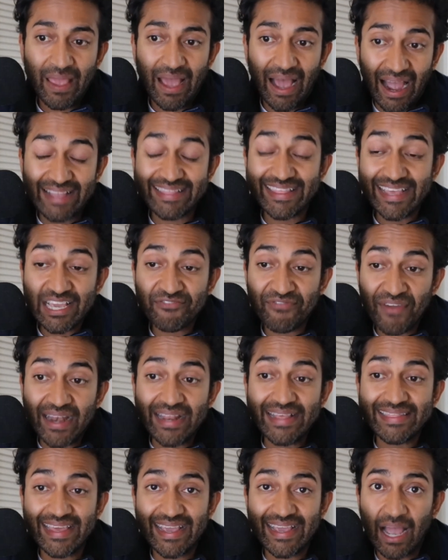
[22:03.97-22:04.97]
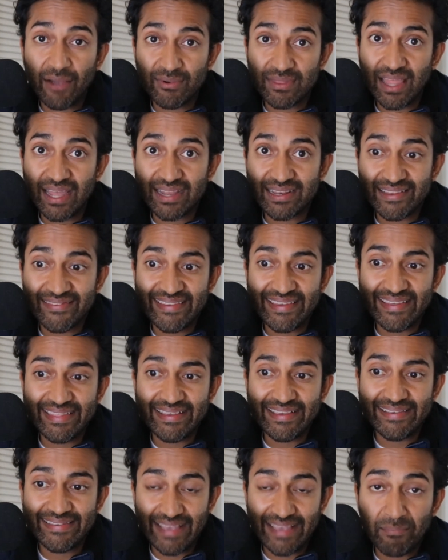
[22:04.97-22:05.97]
I think, if anything, I would like to see the
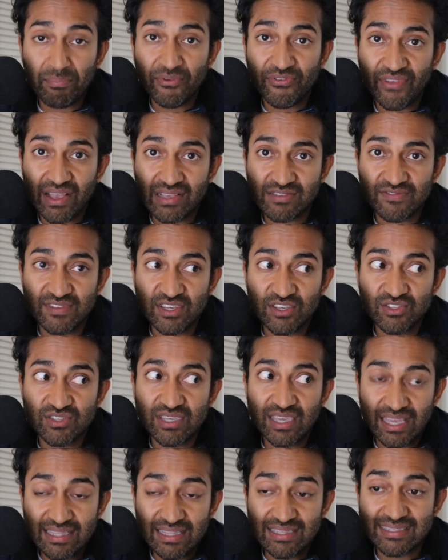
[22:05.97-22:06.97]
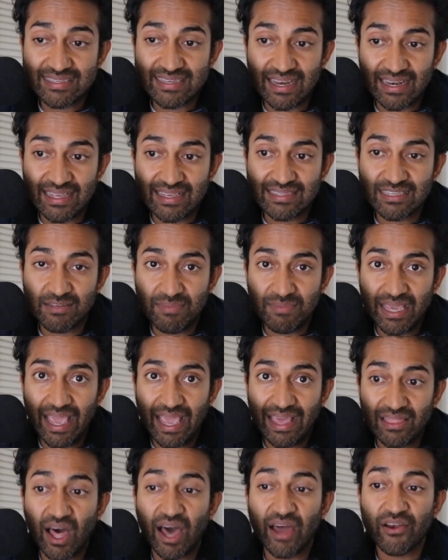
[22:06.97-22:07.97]
sample size of these kid studies to be a
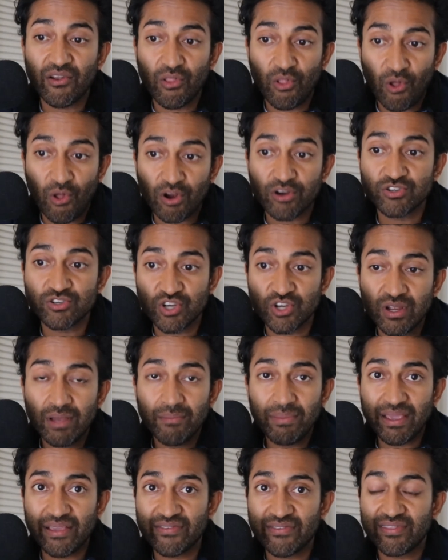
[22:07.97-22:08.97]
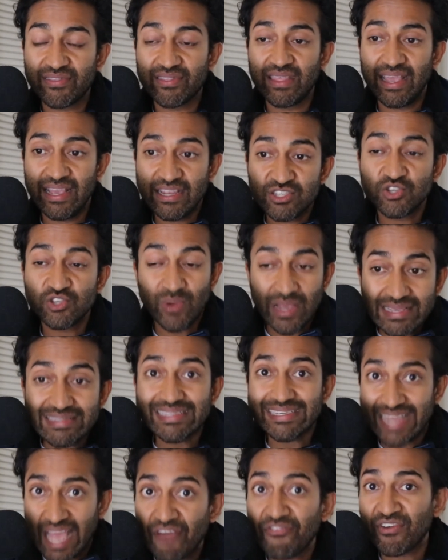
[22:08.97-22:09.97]
lot larger because the issue
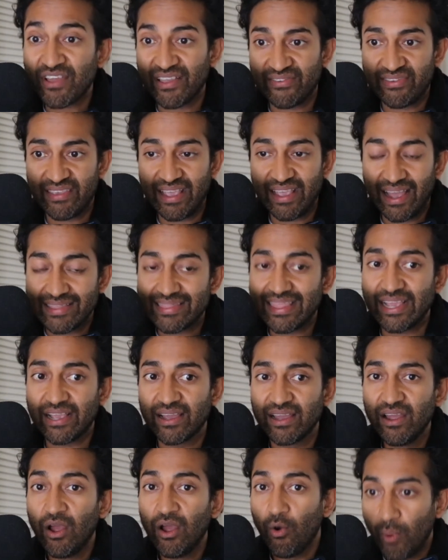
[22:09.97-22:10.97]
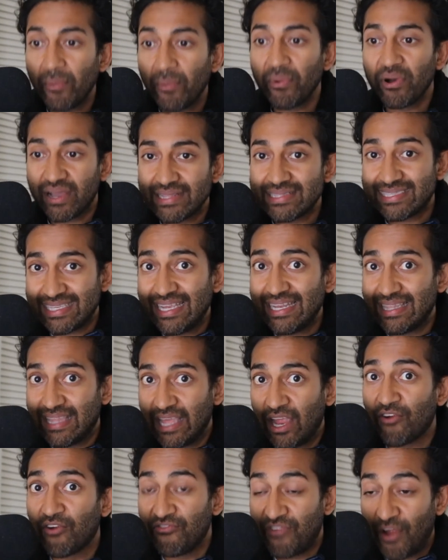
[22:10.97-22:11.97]
isn't efficacy. I think we will concede they
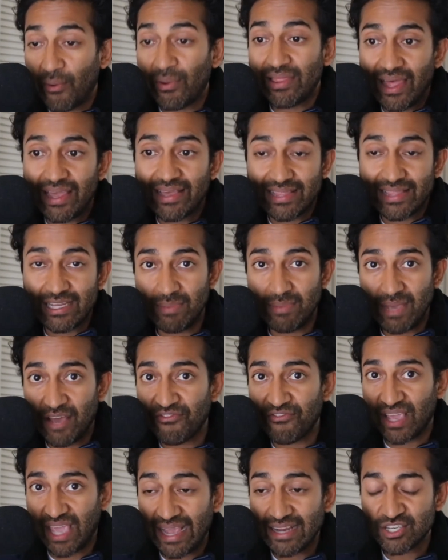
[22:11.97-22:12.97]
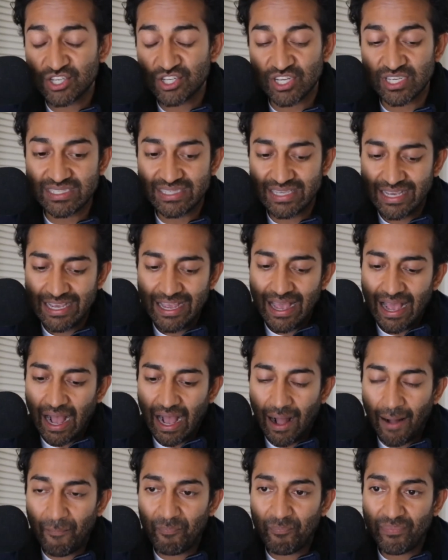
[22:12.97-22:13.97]
are very likely to be efficacious.
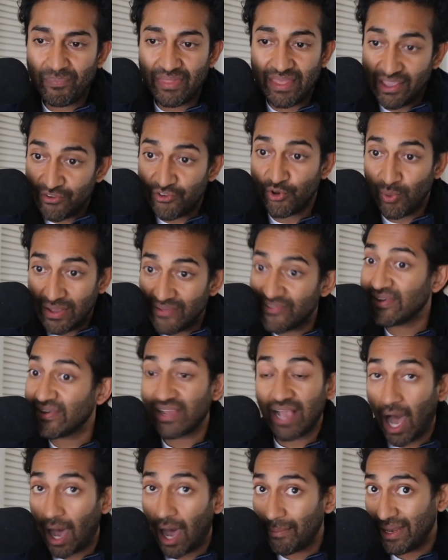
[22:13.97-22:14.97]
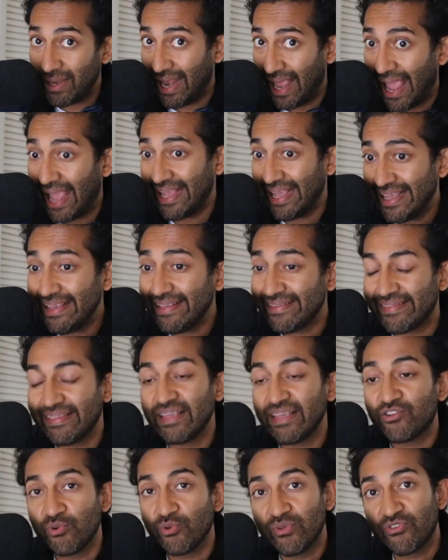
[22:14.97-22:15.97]
Um, the issue isn't common AEs, the
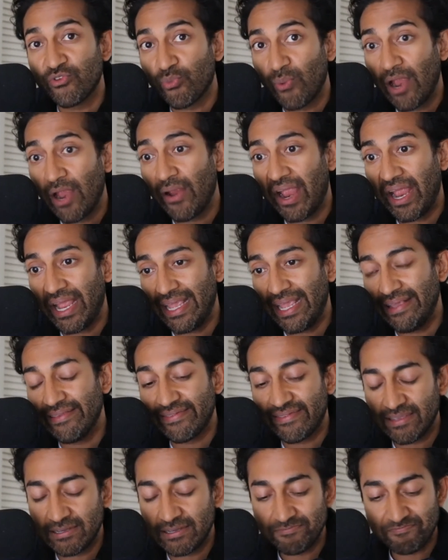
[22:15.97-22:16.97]
issue is the rare AEs.